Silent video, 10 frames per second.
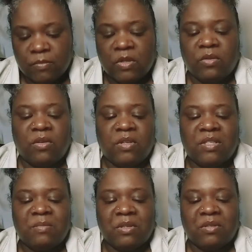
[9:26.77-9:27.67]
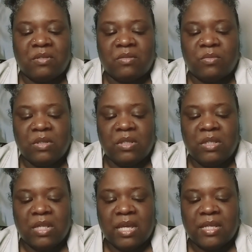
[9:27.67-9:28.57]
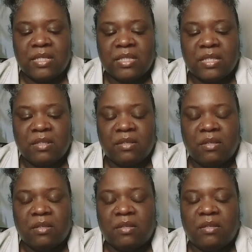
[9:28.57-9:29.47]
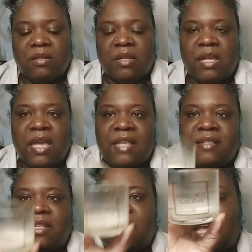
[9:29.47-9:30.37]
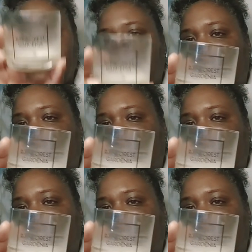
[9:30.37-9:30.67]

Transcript: Oh, it smells really nice. It has a nice,